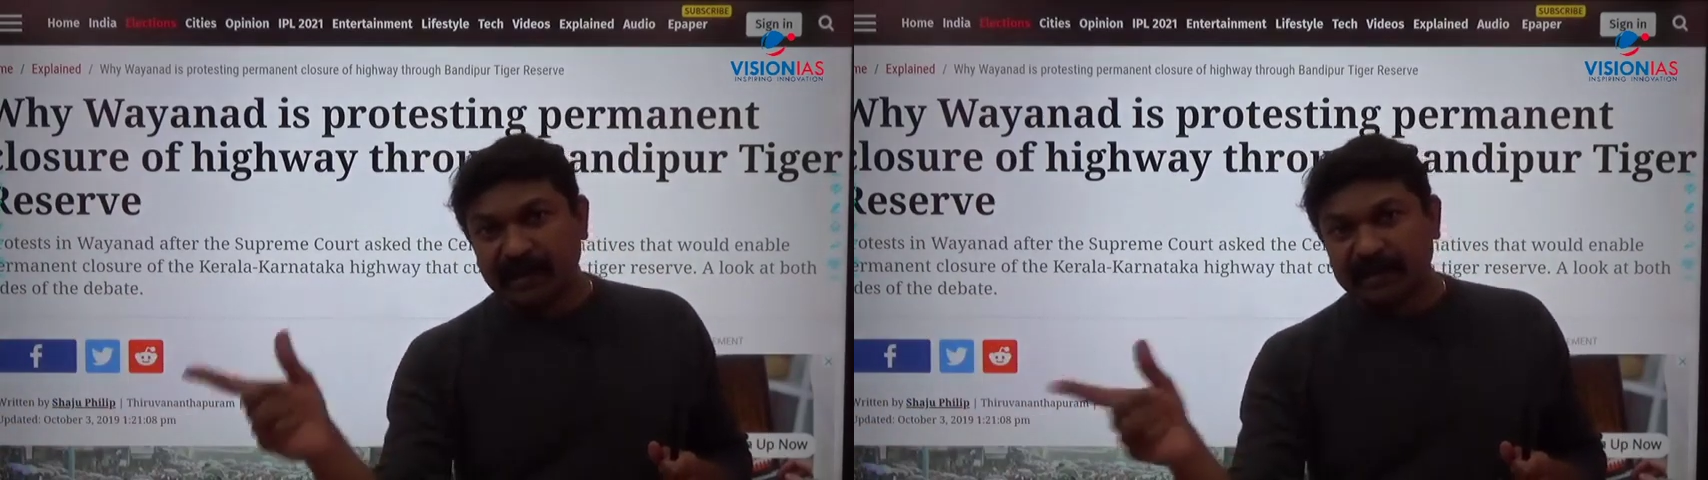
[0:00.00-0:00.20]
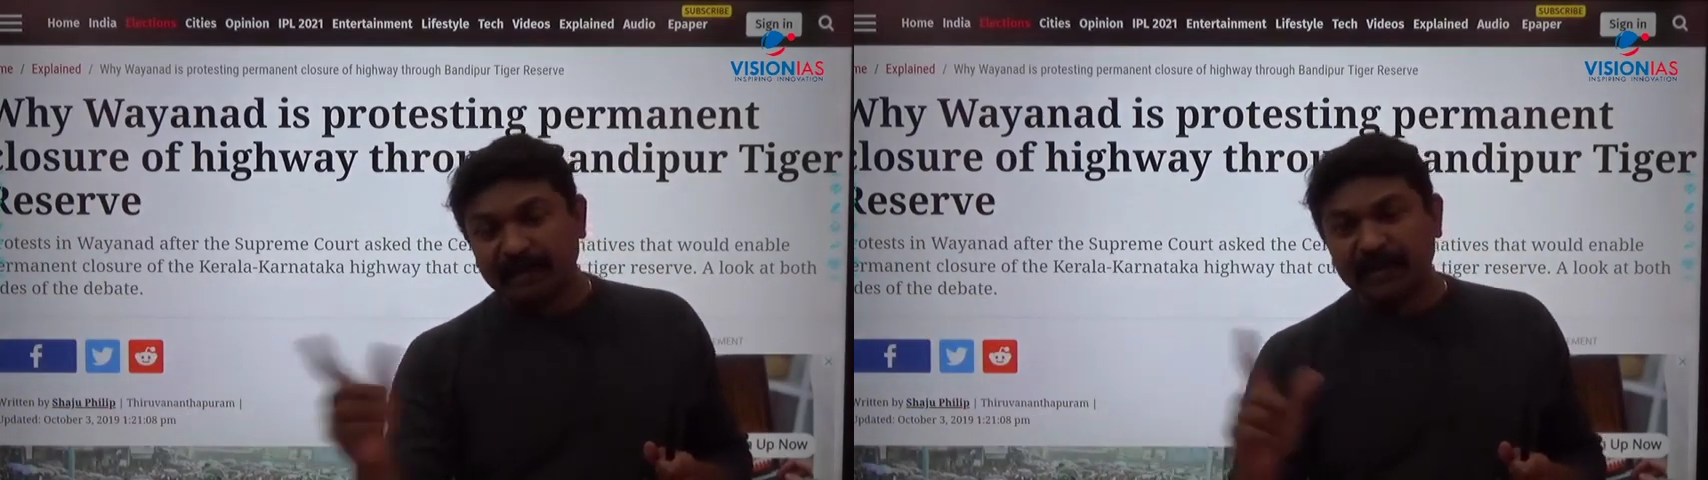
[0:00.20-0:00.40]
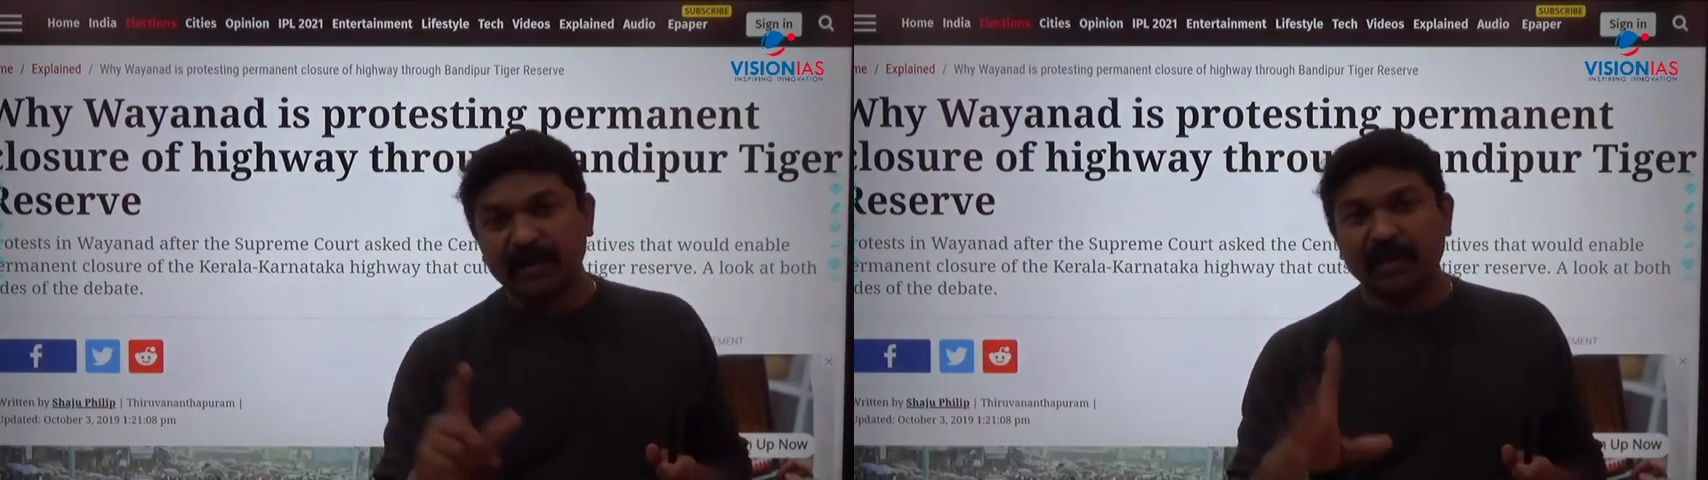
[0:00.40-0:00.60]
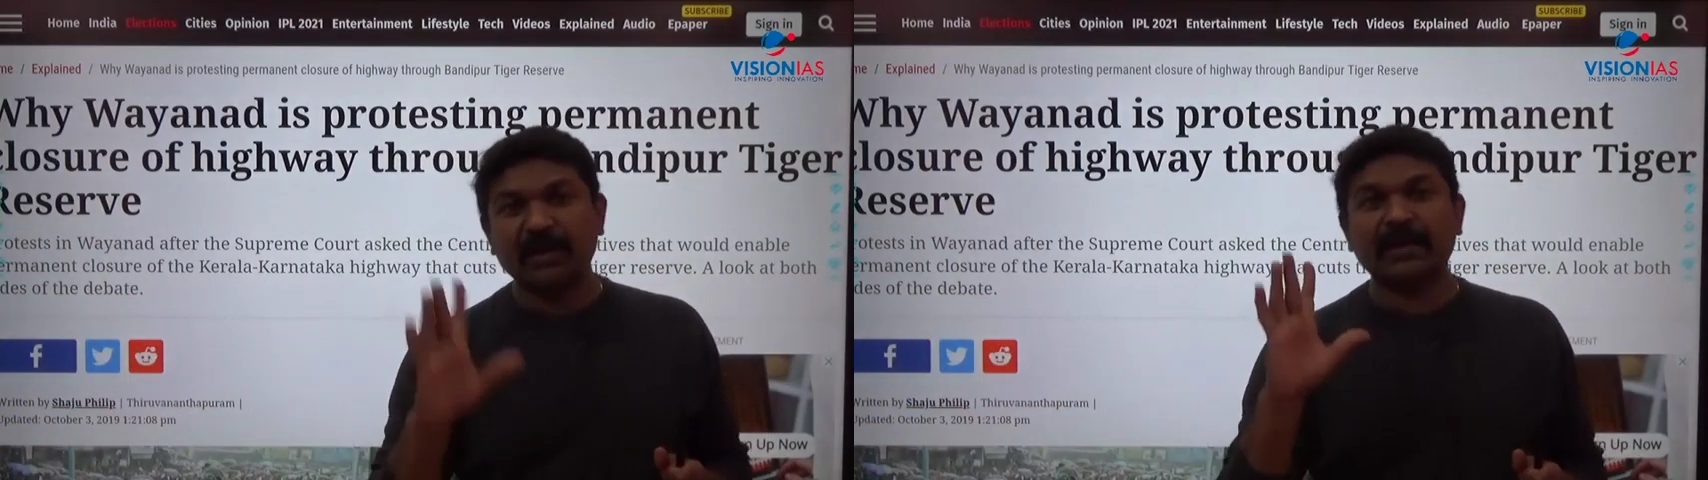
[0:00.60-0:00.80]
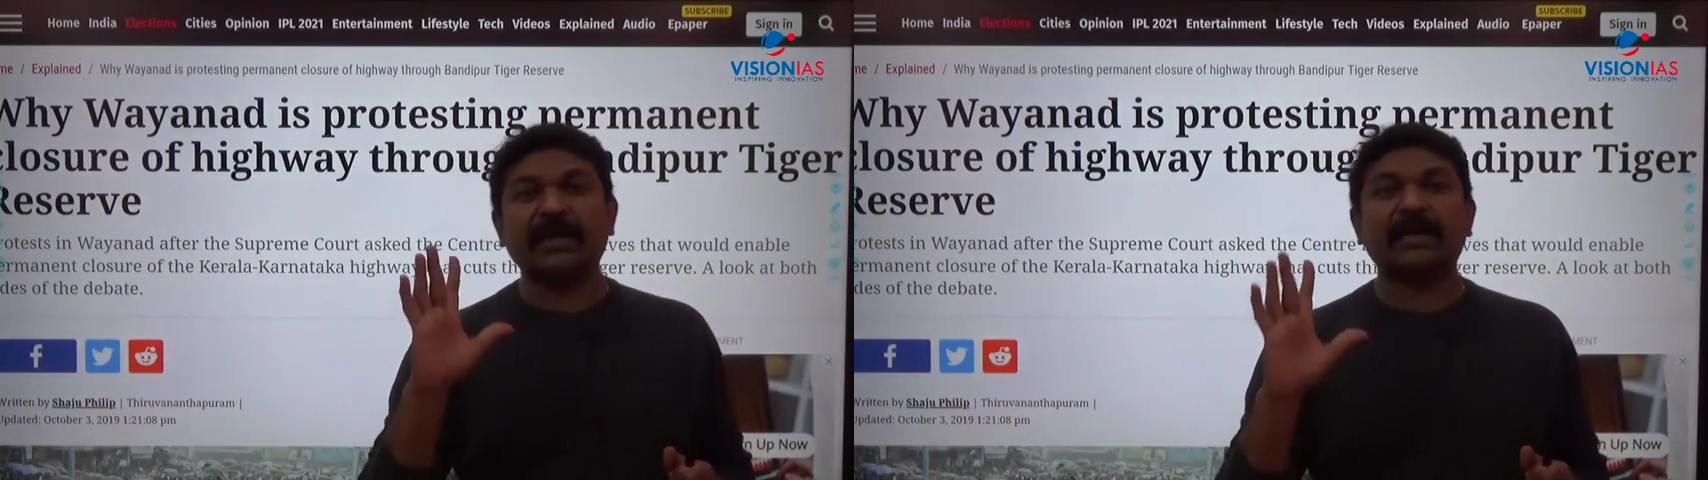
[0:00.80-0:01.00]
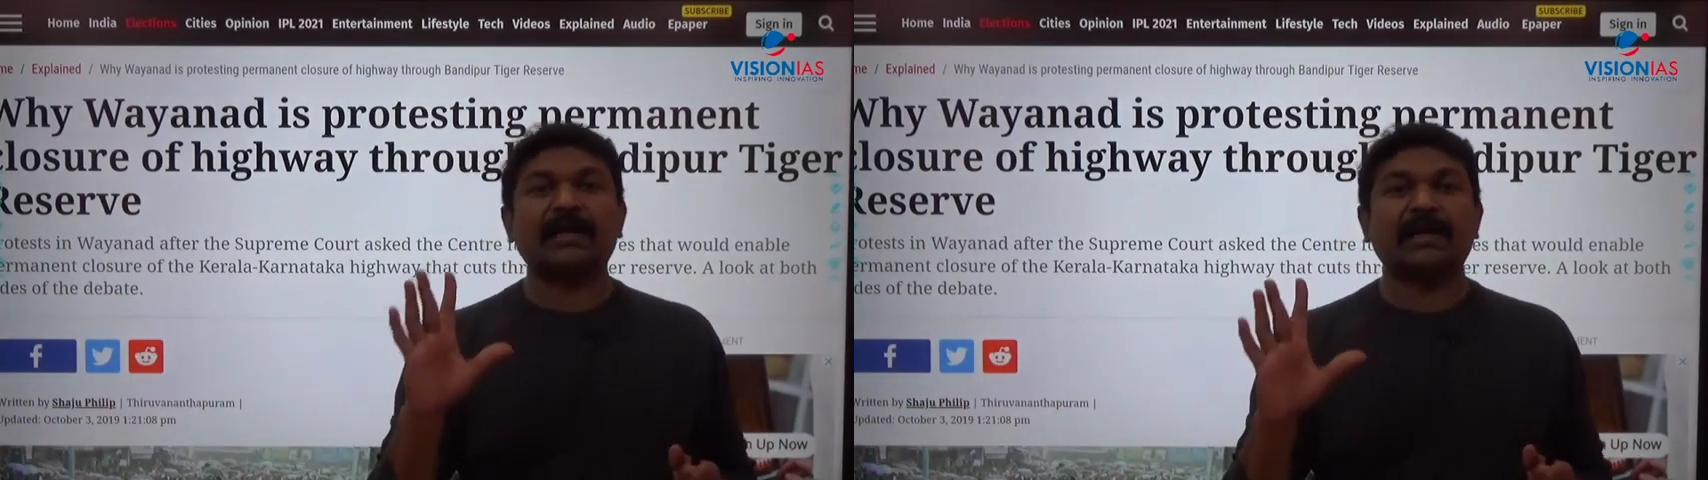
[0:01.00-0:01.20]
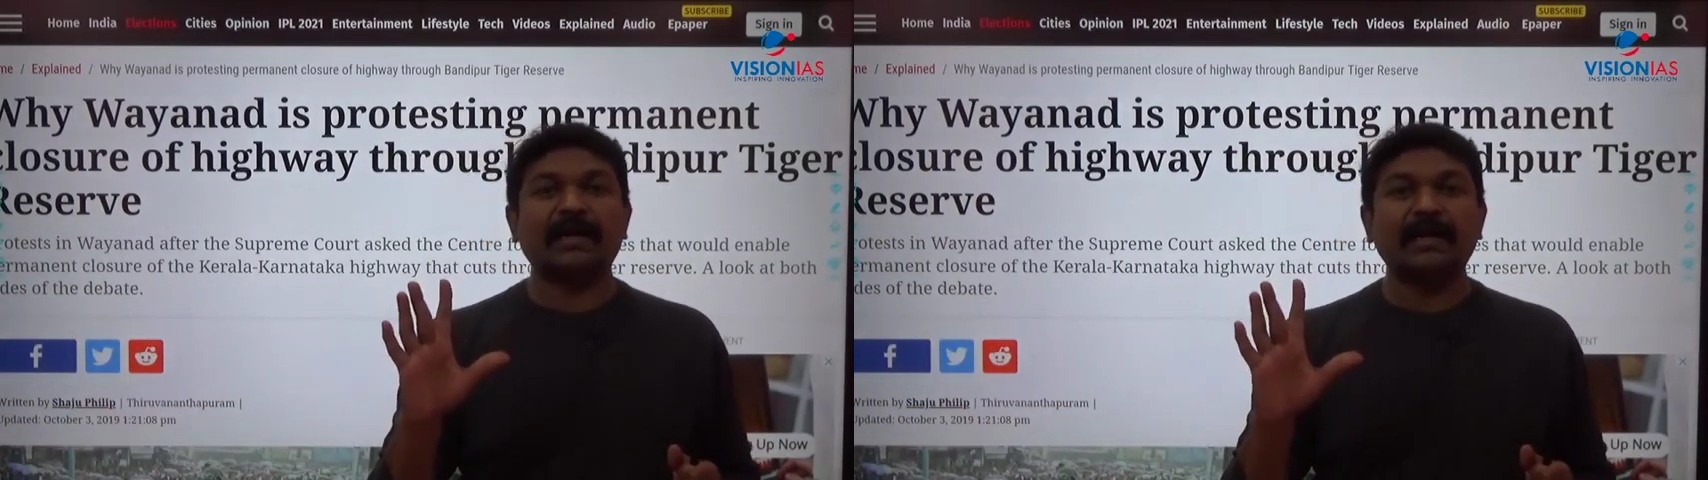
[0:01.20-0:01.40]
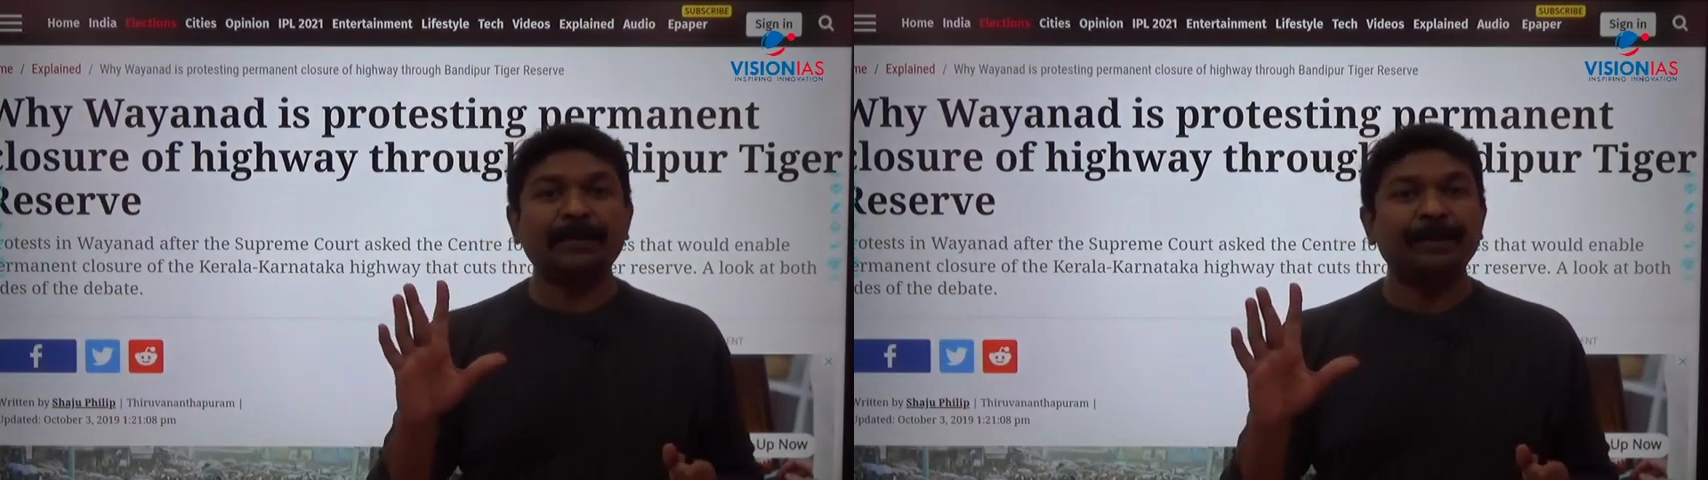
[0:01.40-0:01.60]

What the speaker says: Tamil Nadu and Karnataka.